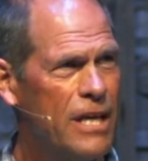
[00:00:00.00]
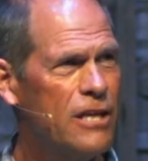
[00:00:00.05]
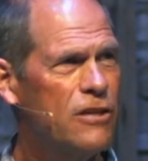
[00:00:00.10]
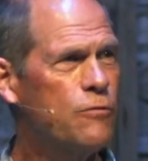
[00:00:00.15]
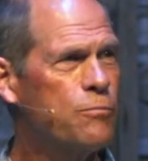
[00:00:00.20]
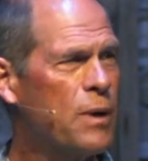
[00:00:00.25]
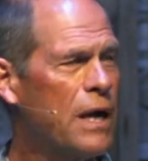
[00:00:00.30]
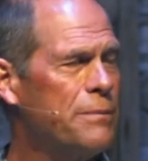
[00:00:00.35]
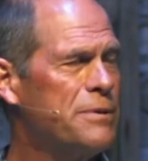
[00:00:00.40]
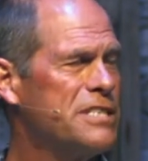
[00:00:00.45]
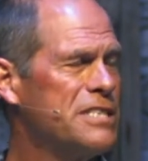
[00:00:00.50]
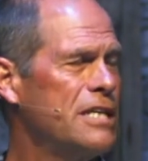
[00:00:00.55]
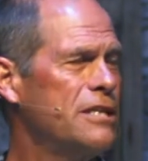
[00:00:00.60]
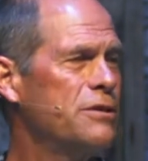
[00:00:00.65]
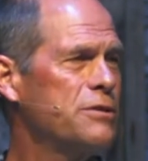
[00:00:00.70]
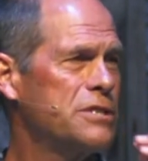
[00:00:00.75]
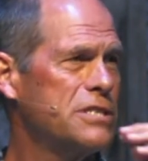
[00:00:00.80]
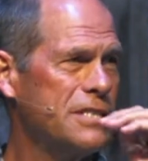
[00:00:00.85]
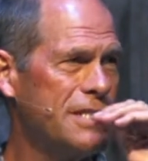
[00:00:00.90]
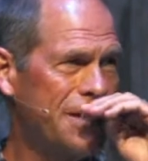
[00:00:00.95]
You've probably seen
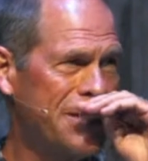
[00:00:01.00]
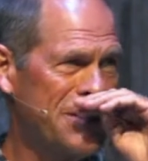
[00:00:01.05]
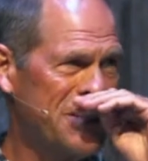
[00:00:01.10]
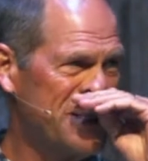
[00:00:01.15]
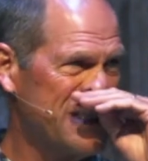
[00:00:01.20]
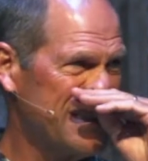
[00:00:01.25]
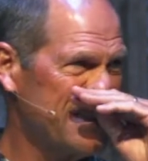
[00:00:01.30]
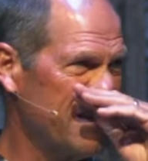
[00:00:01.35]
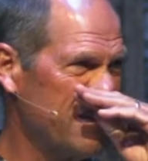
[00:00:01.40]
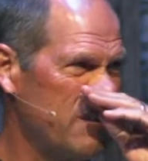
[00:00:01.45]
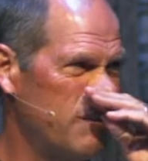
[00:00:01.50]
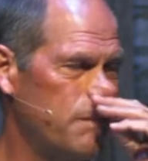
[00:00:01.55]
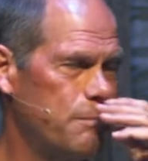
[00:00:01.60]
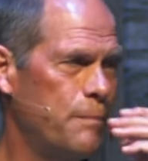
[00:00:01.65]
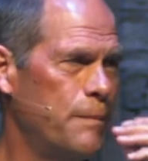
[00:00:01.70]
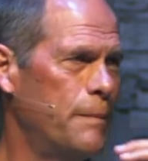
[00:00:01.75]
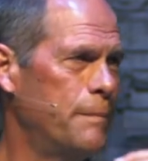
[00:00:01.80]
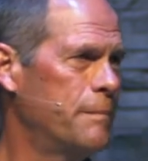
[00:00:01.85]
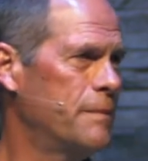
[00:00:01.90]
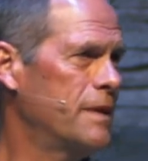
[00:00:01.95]
those stickers,
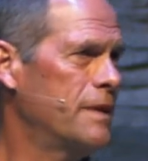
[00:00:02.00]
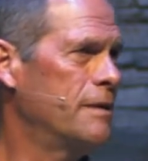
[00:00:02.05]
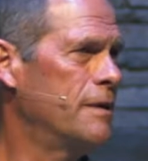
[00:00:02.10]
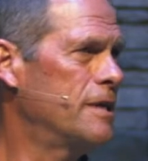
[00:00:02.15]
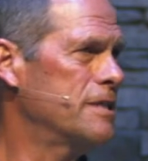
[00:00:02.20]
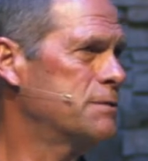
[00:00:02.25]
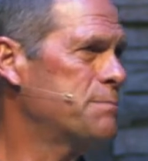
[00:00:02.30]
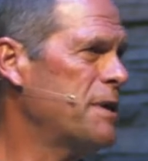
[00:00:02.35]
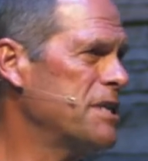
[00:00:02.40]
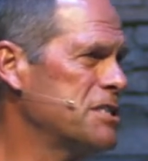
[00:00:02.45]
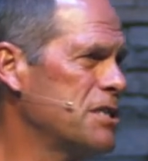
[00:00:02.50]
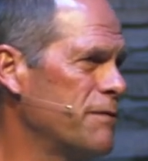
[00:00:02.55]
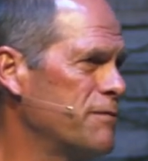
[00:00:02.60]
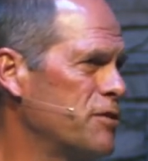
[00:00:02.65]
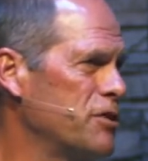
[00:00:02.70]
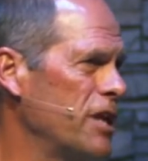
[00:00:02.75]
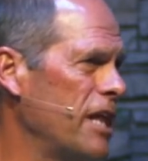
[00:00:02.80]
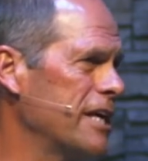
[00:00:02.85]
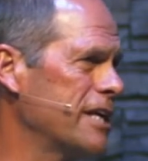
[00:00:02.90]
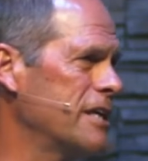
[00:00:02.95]
especially
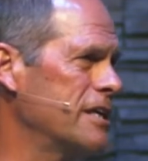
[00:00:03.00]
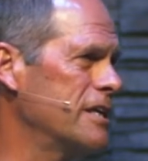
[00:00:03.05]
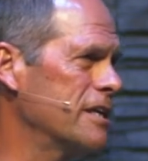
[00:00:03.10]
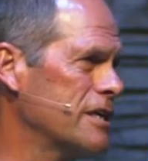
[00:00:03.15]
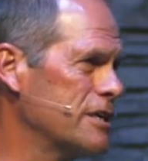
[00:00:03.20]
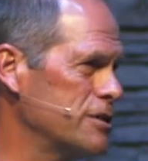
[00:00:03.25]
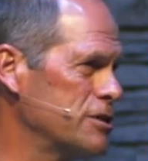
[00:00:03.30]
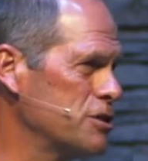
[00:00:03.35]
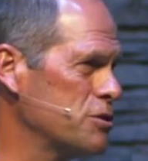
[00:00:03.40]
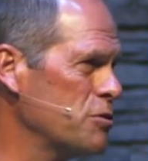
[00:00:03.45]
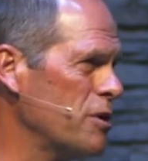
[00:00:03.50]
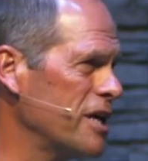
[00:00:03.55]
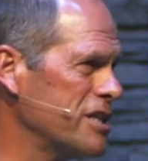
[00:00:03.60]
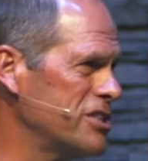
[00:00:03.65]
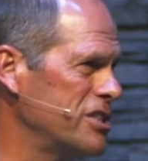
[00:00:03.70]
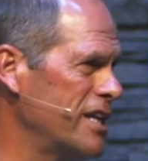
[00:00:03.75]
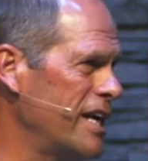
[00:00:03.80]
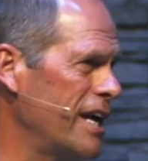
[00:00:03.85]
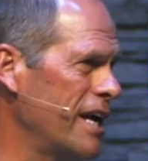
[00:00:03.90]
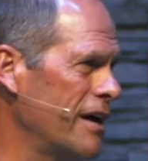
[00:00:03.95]
if you're like in a
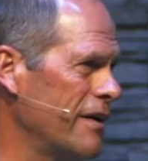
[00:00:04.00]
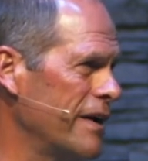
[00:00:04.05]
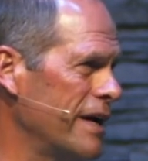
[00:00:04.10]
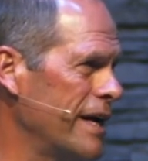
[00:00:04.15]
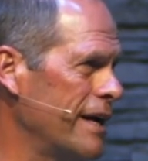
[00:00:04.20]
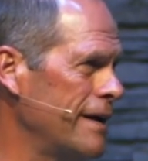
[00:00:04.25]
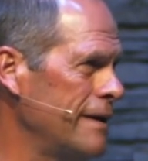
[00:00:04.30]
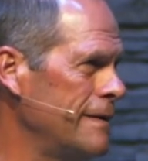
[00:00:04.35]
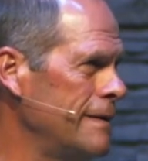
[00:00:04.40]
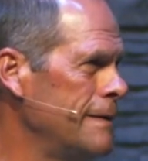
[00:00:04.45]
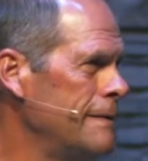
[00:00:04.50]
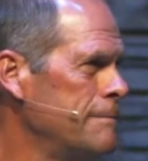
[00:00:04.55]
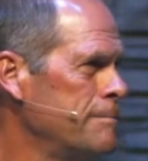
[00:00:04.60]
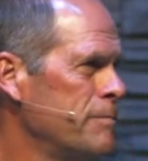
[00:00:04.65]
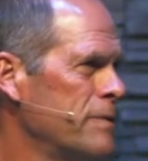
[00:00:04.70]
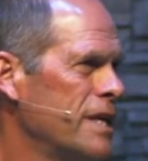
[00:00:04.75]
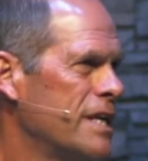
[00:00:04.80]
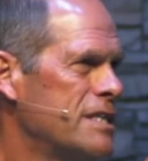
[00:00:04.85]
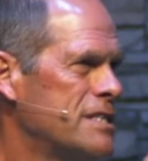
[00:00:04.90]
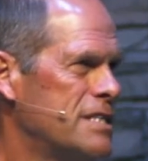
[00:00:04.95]
construction area.
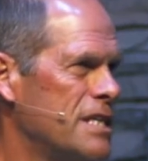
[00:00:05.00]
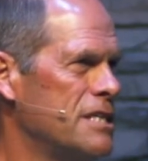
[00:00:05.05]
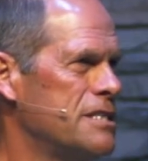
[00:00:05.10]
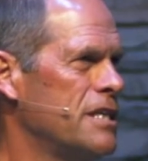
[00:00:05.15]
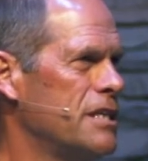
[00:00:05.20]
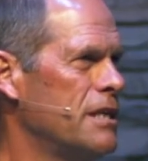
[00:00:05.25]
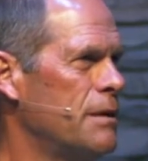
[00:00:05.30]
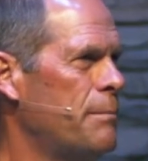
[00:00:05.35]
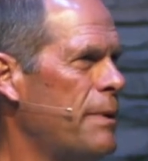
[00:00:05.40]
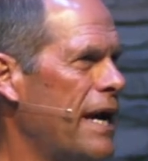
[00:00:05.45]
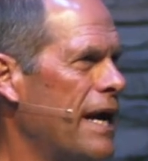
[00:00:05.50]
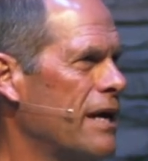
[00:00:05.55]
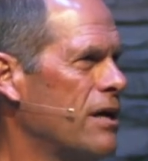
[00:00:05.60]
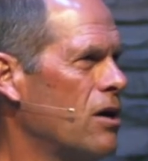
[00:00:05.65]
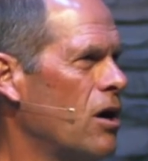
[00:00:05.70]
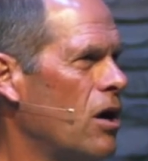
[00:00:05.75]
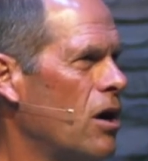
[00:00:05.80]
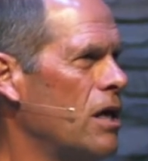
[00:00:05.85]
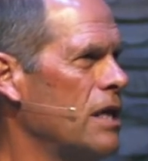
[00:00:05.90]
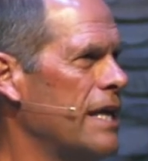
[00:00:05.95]
It says on the back,
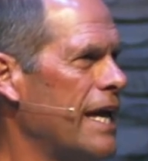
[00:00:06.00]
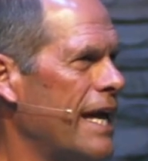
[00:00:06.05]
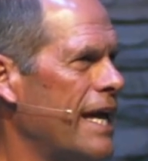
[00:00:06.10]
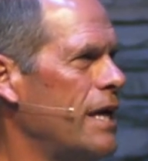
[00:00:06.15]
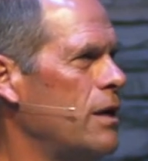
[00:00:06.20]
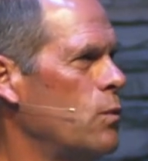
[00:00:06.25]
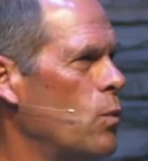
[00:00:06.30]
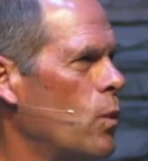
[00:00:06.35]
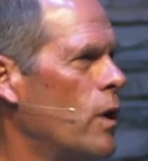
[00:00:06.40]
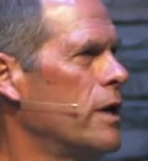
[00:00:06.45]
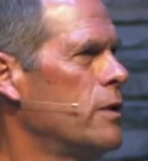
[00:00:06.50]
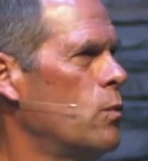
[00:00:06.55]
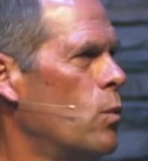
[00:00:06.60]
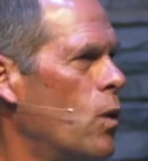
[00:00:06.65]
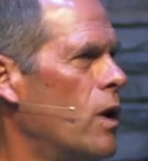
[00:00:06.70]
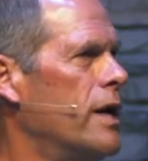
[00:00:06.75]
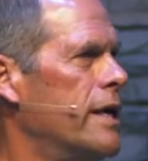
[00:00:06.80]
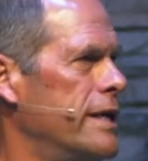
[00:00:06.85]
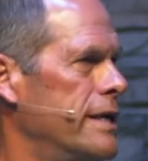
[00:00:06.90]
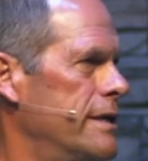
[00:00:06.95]
call eight one
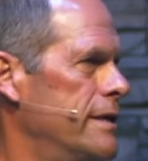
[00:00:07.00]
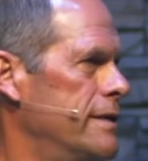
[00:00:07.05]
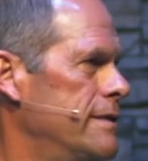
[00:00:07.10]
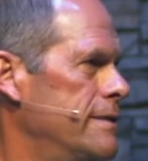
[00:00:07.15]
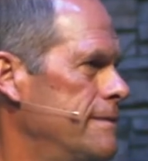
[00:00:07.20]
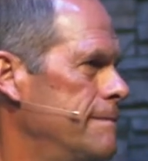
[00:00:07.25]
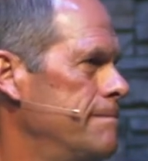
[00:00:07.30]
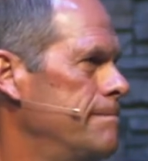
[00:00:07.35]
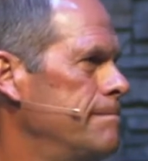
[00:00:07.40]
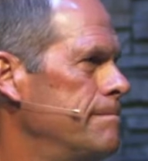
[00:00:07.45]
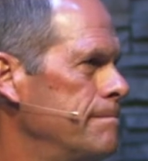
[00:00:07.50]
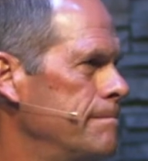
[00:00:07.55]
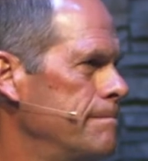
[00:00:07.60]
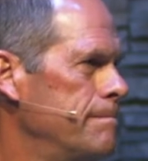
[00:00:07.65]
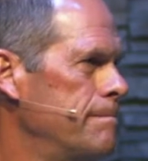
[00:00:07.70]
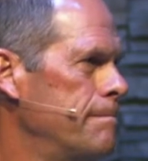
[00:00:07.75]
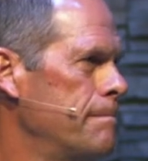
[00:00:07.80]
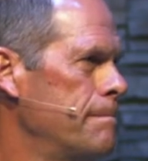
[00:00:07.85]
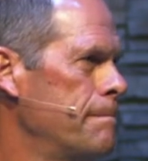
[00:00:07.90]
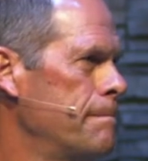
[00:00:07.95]
one.
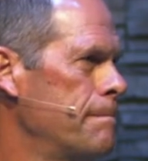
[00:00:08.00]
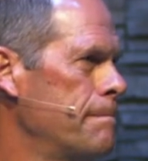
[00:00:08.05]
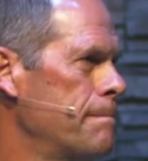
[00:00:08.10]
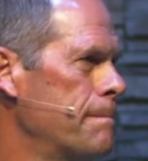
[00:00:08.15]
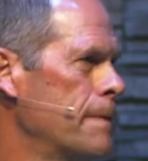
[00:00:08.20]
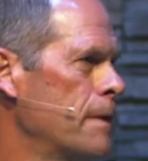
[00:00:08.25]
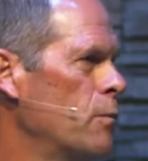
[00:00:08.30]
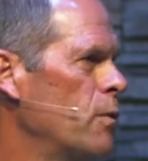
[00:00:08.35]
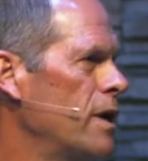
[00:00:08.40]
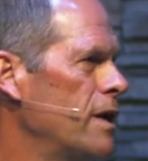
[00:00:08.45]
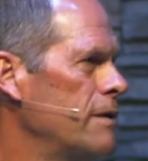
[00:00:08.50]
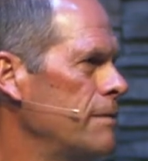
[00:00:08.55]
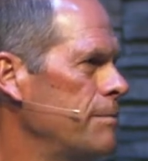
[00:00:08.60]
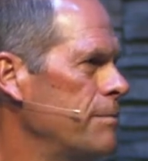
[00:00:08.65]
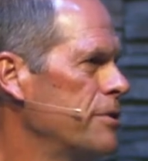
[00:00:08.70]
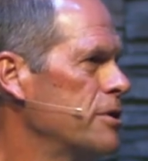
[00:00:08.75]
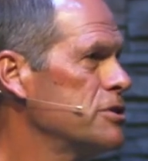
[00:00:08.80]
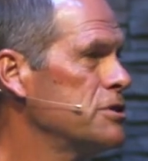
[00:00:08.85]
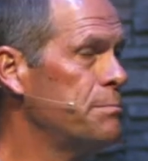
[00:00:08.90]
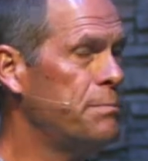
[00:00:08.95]
Well,
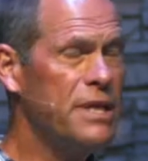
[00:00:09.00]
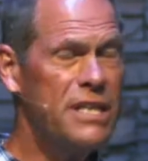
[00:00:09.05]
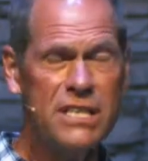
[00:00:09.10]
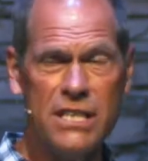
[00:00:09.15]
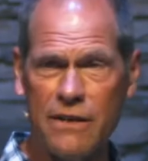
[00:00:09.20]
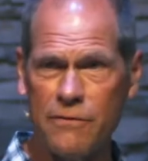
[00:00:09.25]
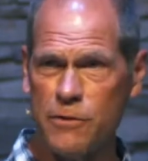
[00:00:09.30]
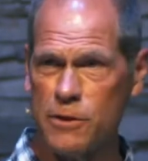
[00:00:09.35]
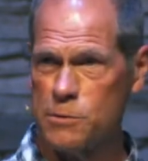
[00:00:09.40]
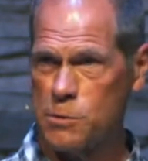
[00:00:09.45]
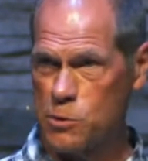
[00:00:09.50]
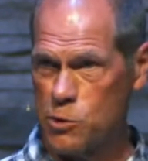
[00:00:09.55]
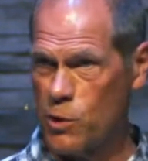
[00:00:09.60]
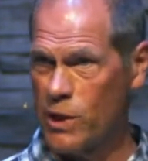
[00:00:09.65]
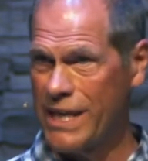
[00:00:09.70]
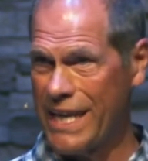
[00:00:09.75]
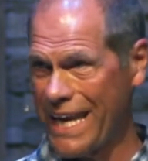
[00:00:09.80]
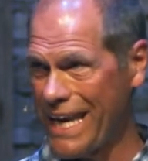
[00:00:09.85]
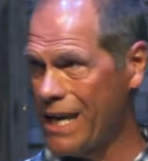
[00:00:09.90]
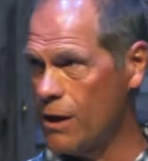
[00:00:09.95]
there's a big difference
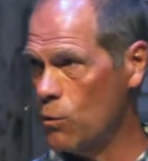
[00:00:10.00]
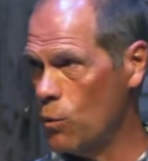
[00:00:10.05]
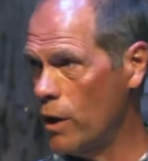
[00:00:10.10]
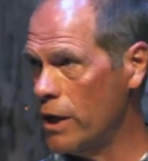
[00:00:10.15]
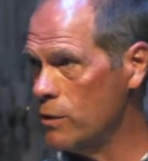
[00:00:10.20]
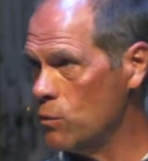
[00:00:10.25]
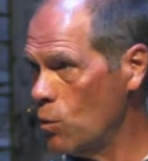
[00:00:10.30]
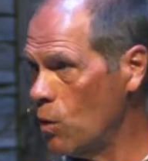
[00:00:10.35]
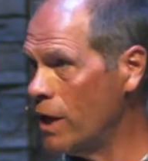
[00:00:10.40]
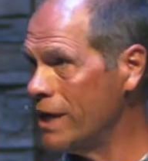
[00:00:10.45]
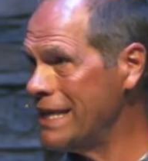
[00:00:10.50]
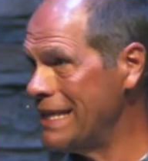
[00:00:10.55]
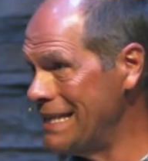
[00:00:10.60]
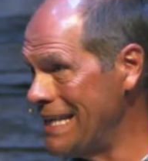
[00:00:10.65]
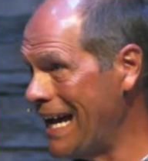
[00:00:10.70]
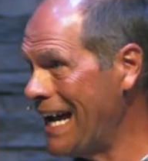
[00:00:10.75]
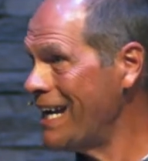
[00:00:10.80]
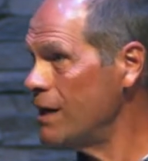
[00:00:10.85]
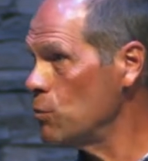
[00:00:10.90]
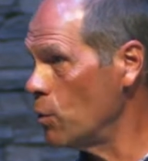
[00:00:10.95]
between eight one one and
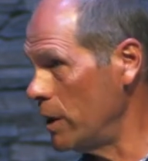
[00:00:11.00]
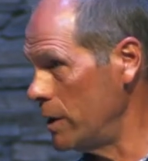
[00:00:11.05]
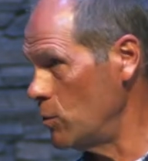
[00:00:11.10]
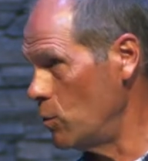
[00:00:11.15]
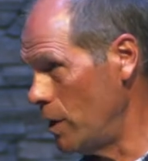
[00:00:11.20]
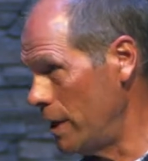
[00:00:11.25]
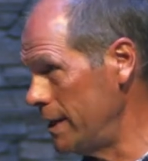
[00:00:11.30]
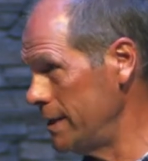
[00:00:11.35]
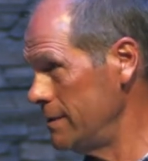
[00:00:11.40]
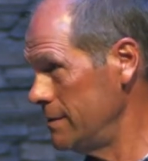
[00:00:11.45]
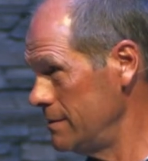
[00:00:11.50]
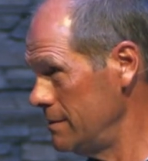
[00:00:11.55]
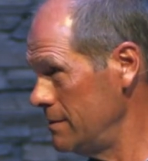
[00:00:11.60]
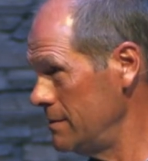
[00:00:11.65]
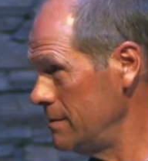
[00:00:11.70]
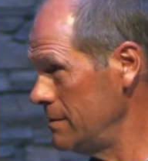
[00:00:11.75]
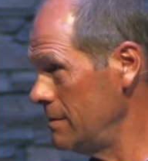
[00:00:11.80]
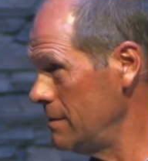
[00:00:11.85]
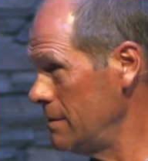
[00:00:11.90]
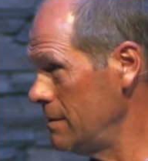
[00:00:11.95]
nine one one.
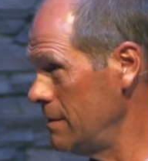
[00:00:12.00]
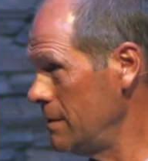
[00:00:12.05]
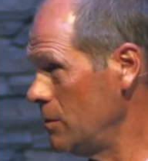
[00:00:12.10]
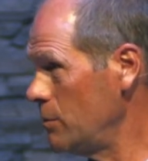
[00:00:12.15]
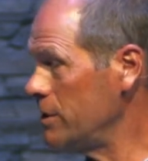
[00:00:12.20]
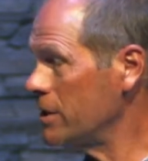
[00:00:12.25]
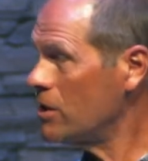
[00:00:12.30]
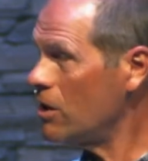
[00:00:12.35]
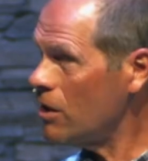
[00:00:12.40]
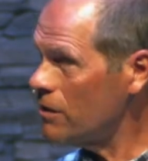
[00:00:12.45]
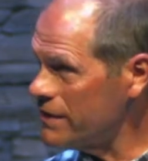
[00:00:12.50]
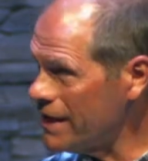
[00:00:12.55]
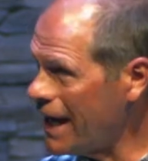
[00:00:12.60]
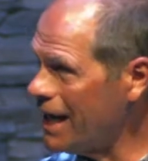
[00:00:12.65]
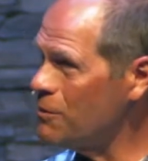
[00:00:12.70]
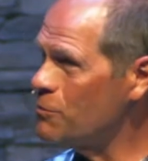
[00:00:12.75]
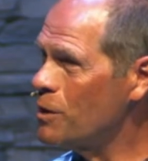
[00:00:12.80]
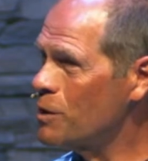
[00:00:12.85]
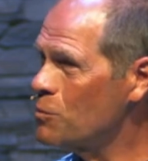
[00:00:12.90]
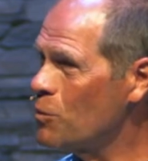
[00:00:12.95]
When you call
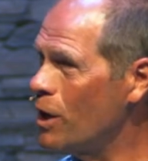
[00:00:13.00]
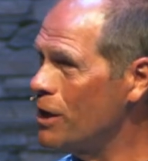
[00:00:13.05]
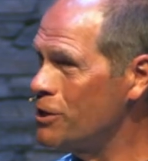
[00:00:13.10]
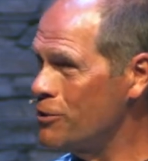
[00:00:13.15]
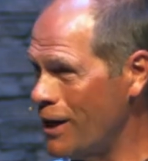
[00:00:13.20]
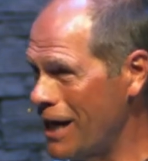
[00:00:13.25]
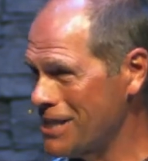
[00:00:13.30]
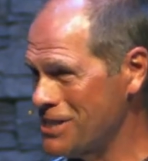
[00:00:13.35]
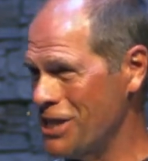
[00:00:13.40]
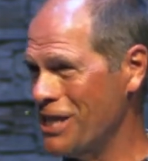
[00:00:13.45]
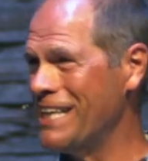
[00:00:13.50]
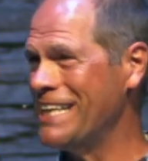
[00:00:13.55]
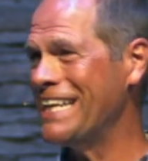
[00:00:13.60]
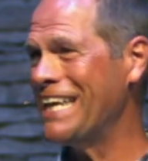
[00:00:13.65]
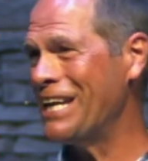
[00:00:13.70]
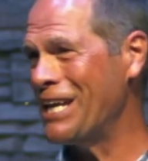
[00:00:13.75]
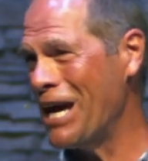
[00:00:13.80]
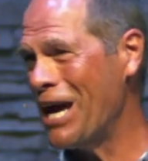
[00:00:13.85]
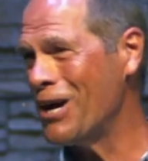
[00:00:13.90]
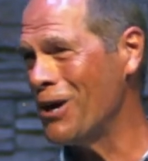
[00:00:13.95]
nine one one, you're actually going to
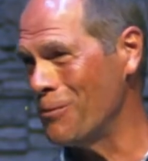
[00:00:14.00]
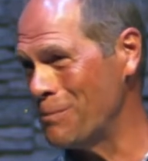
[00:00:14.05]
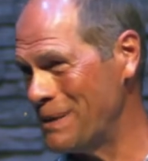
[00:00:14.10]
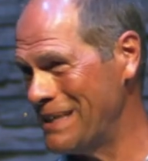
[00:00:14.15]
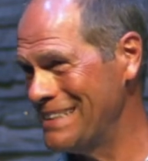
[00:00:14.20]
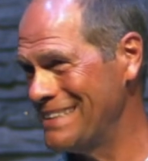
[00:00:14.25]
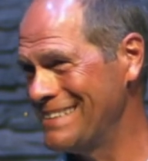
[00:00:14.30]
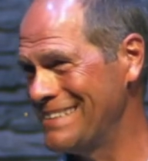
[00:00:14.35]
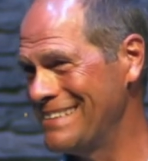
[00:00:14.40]
get help.